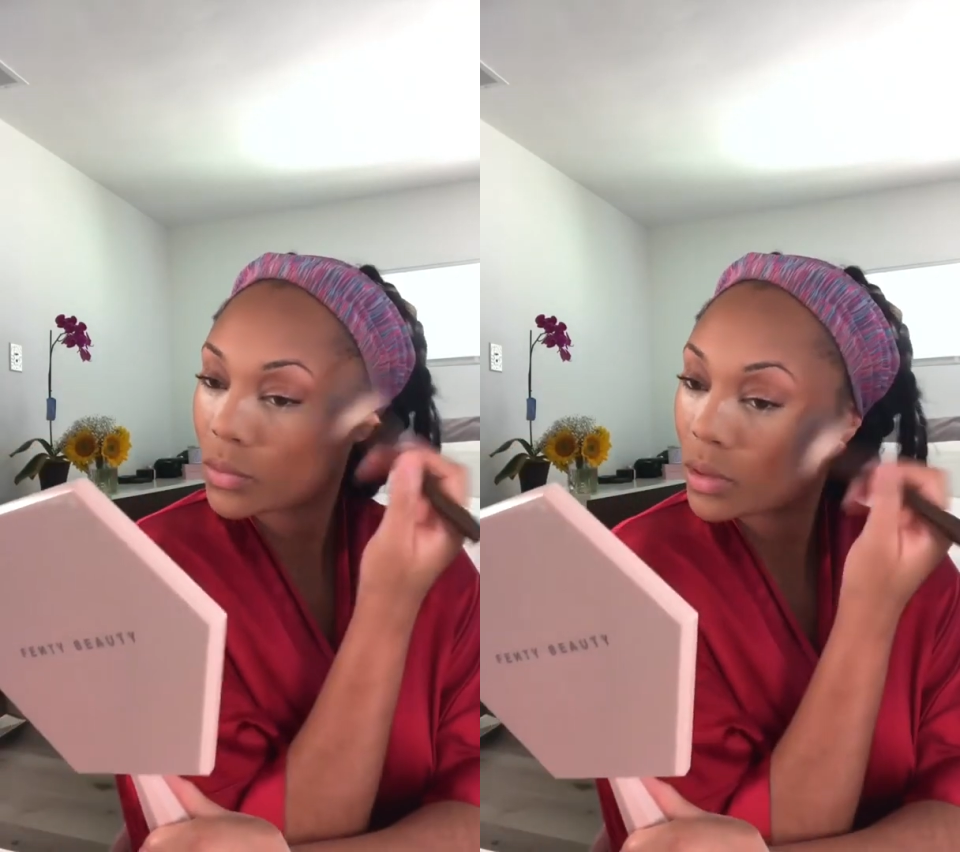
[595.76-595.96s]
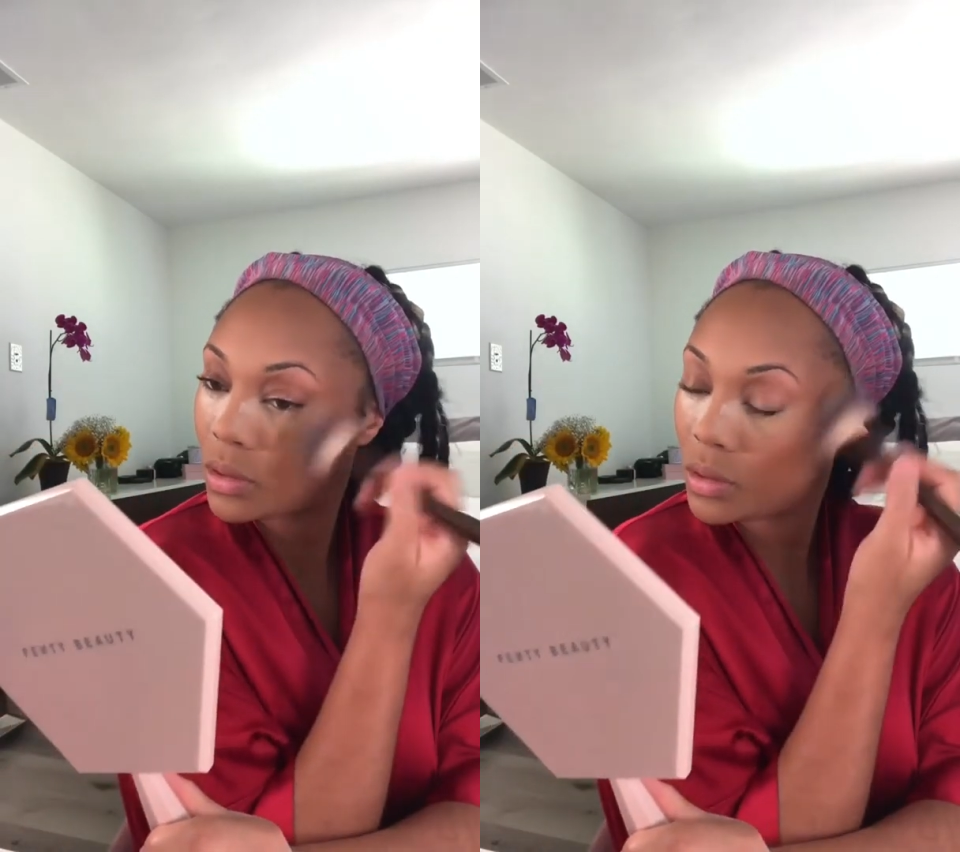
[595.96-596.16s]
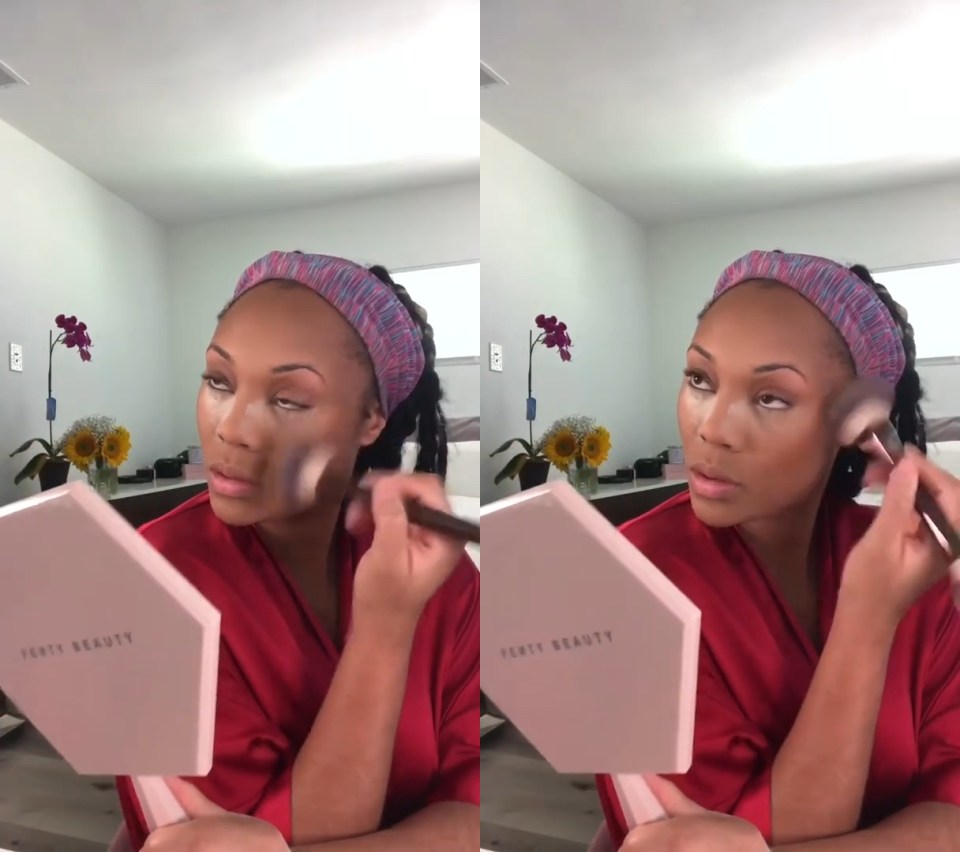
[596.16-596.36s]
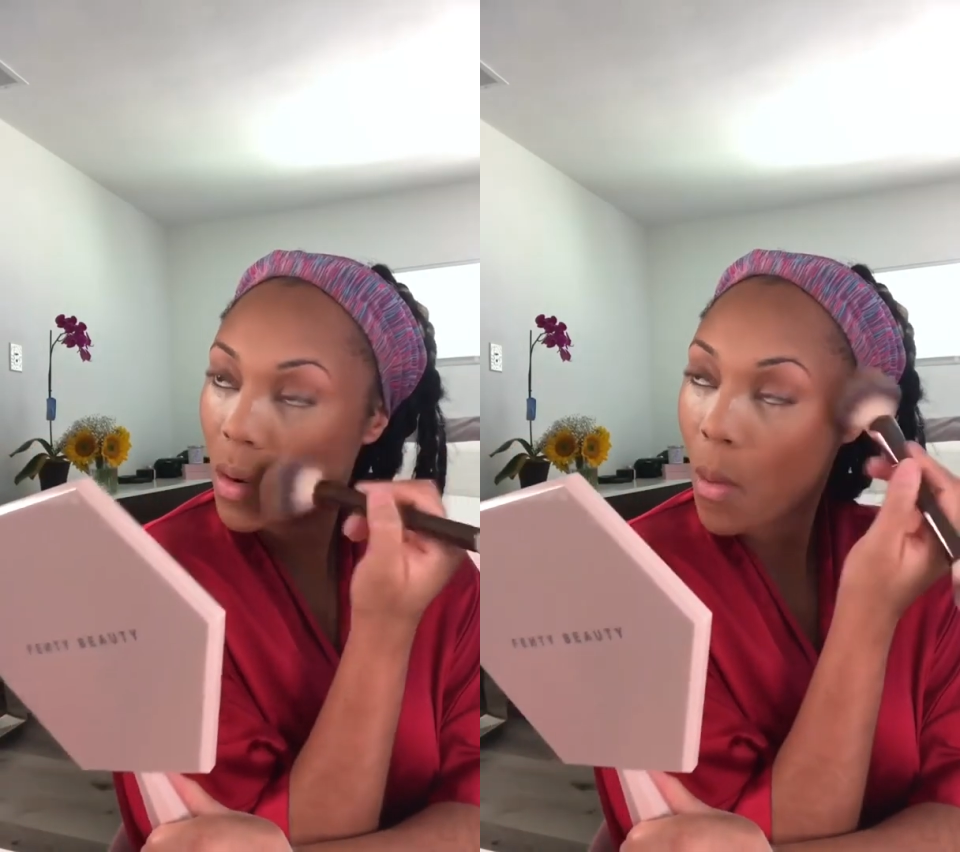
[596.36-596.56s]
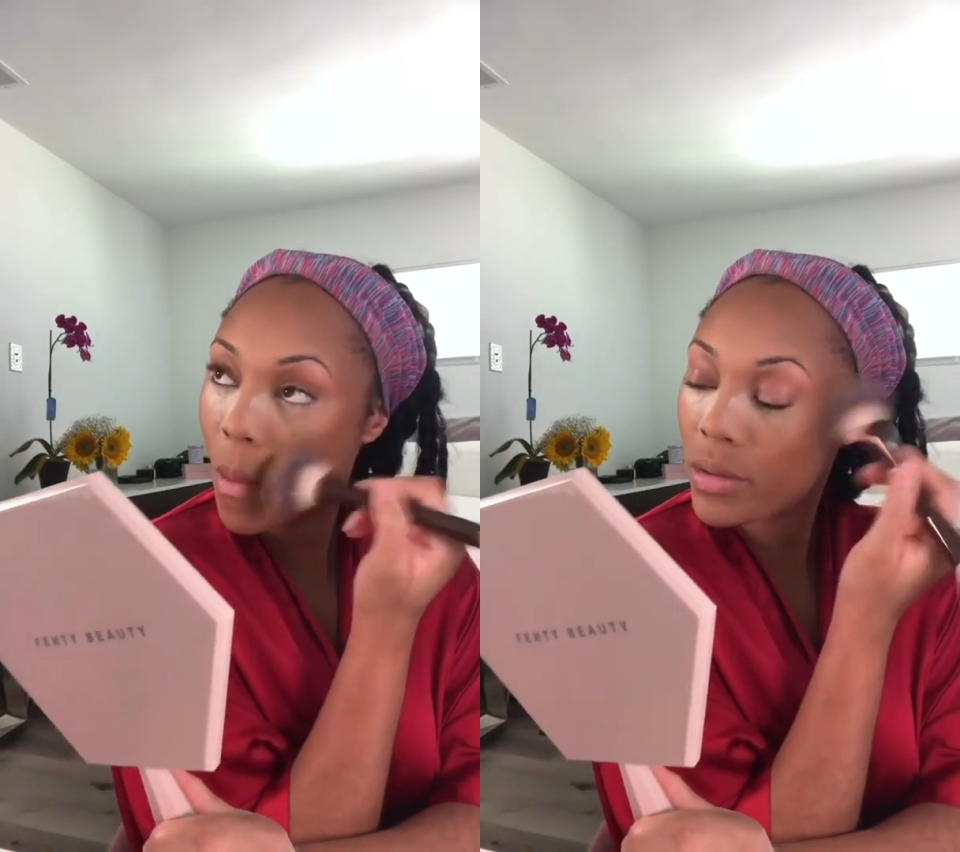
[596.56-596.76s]
that way
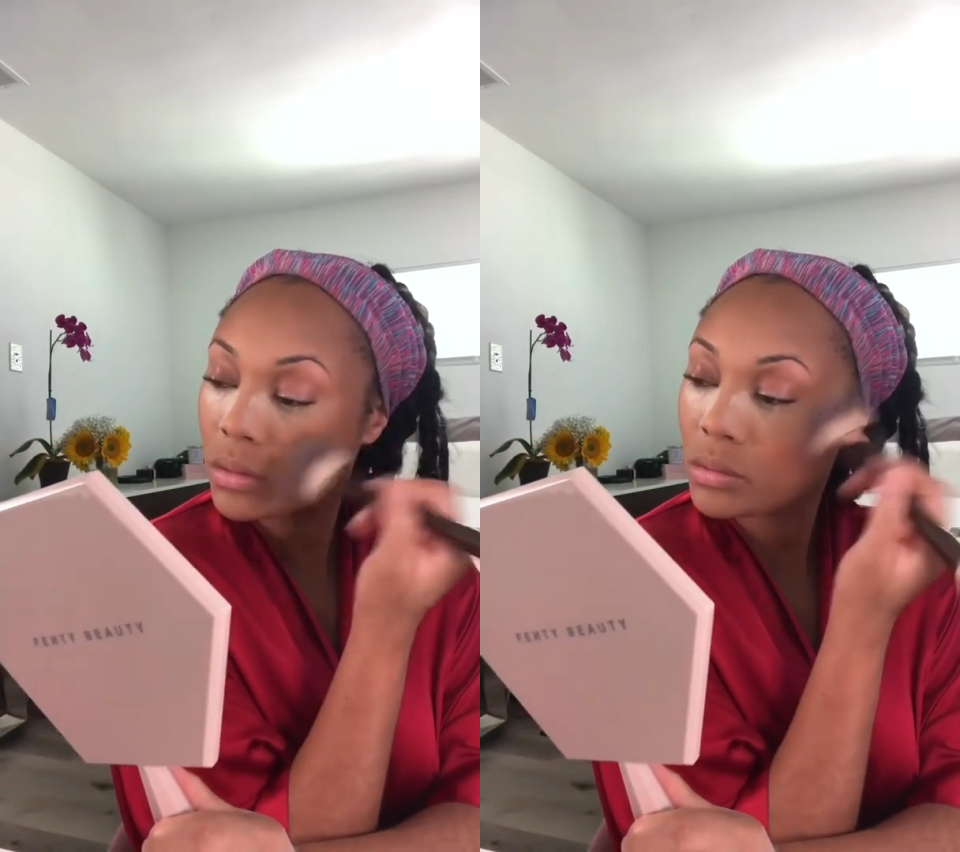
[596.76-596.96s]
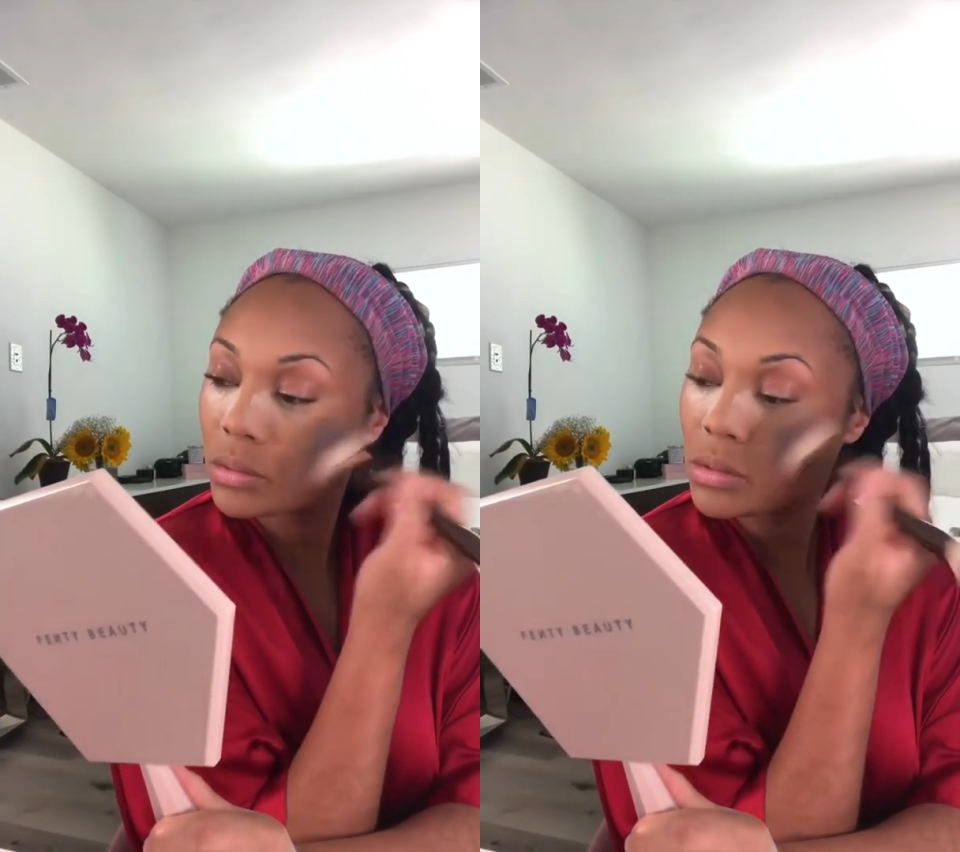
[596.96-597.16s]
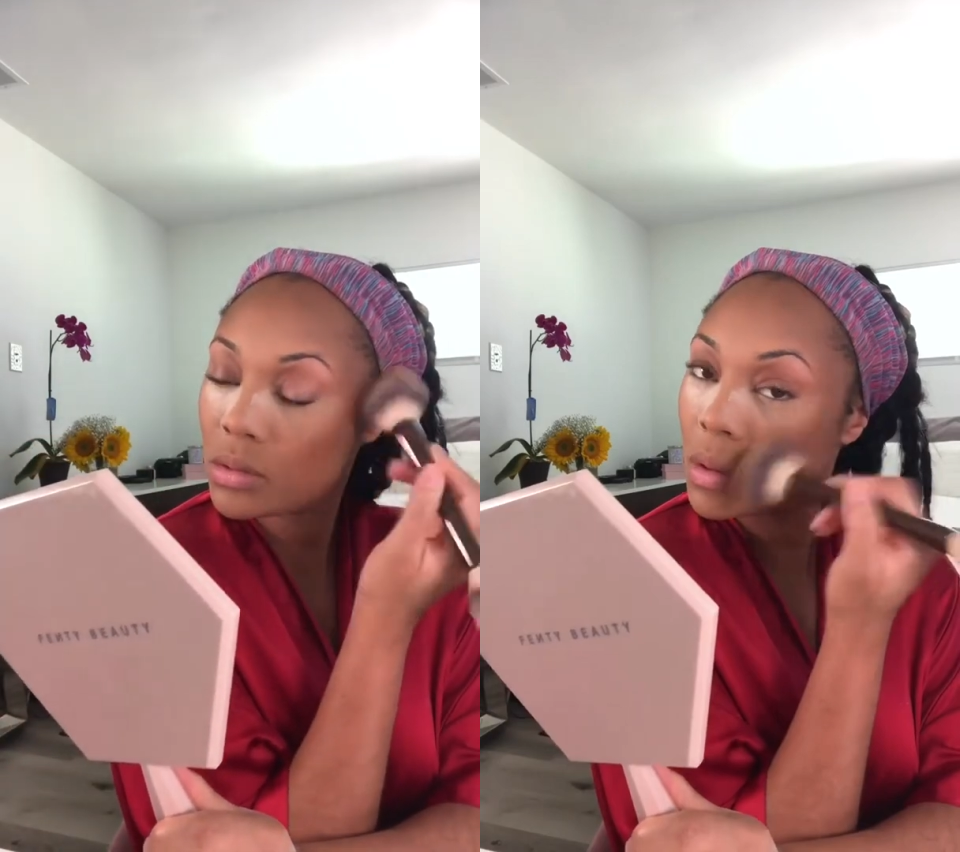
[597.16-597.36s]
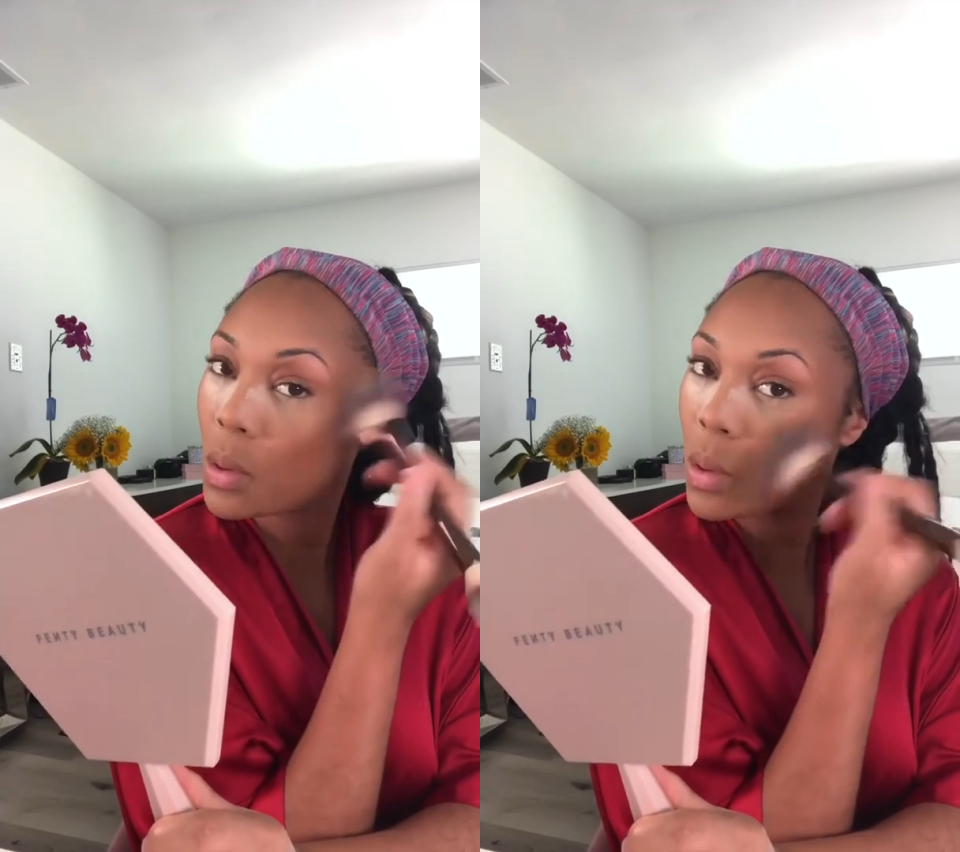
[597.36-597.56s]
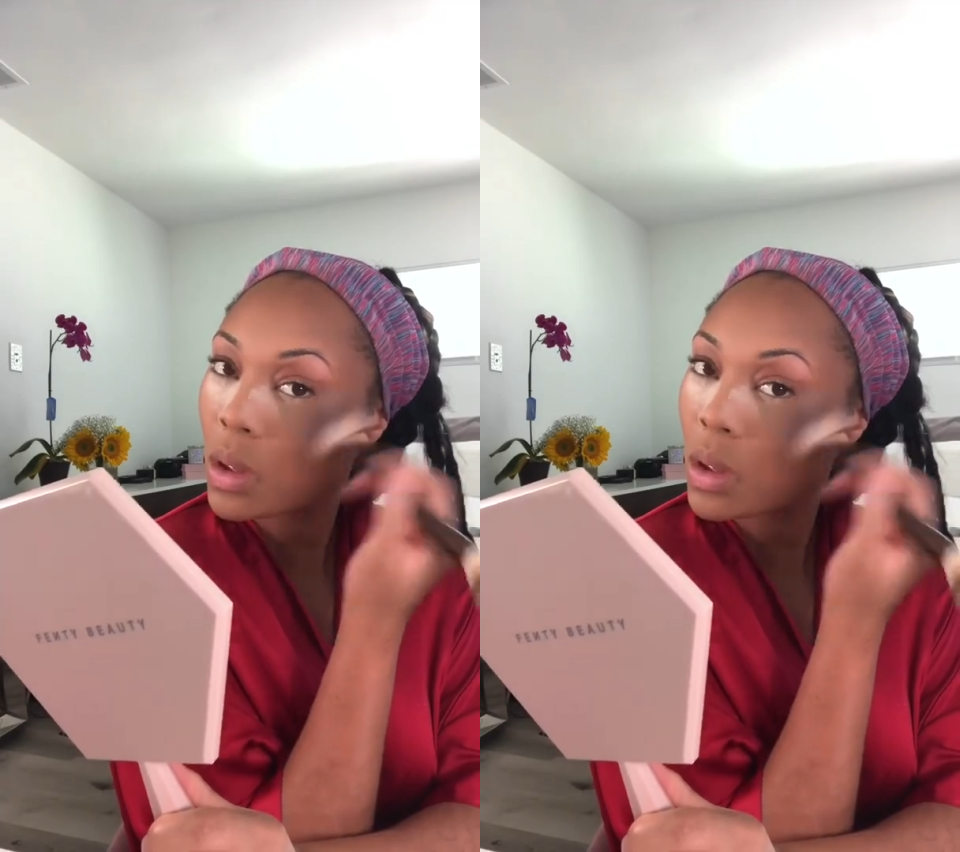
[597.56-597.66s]
bronzer's kind of like everywhere.